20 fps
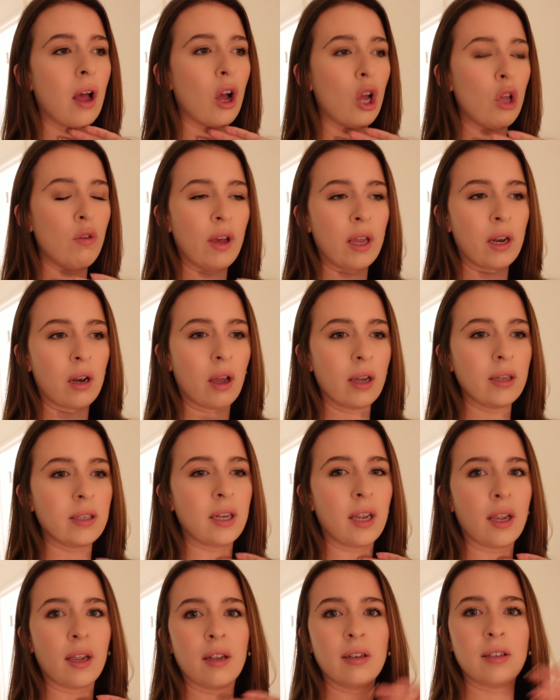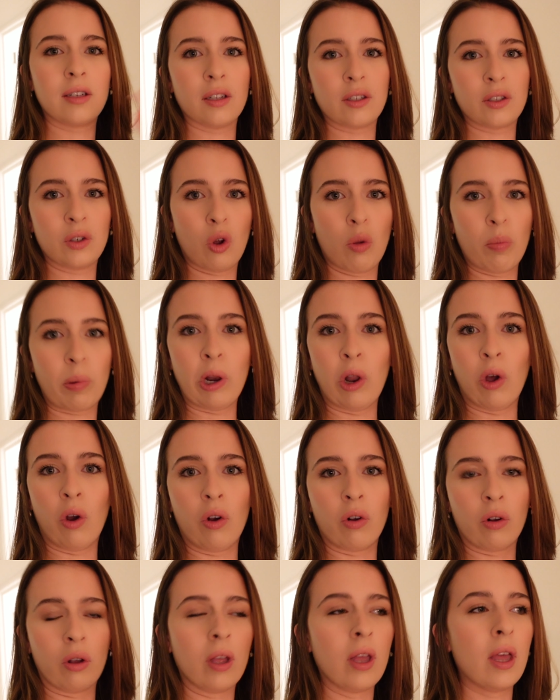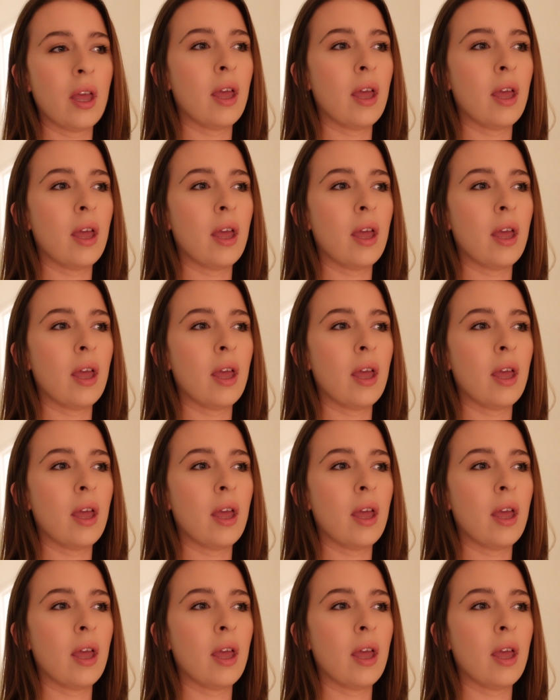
Overhead lighting does not belong